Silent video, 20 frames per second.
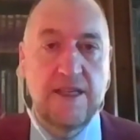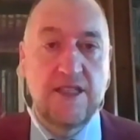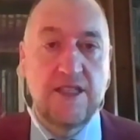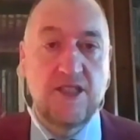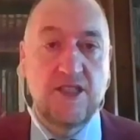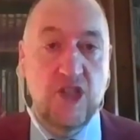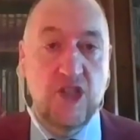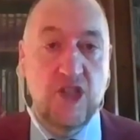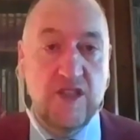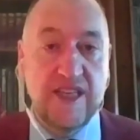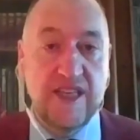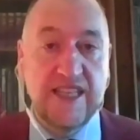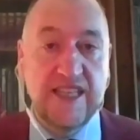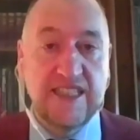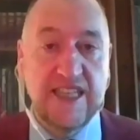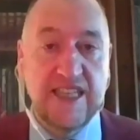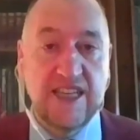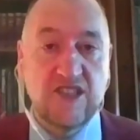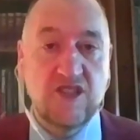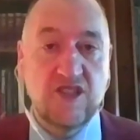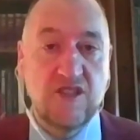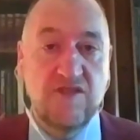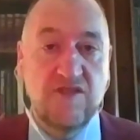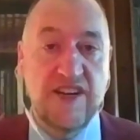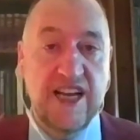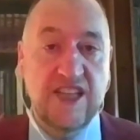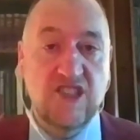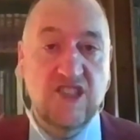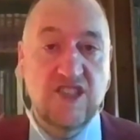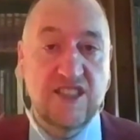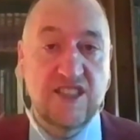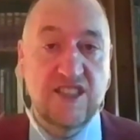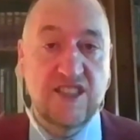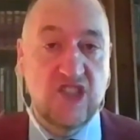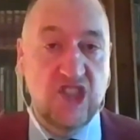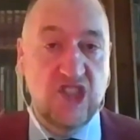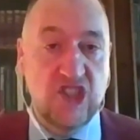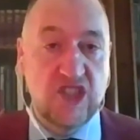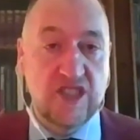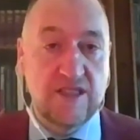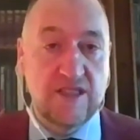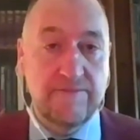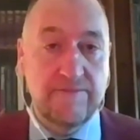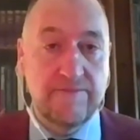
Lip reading: to the international financial institution,